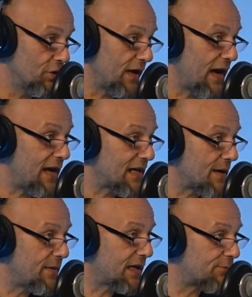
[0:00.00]
You're like, hey, can
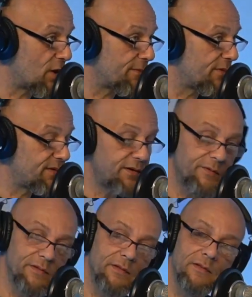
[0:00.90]
I make an appointment with
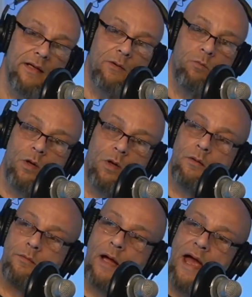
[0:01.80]
you? And they're like,
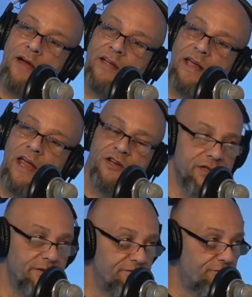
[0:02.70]
well, I have
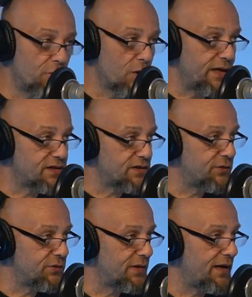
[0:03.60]
vacation in 4 weeks and
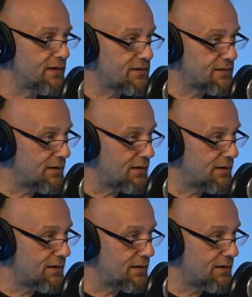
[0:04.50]
2 days.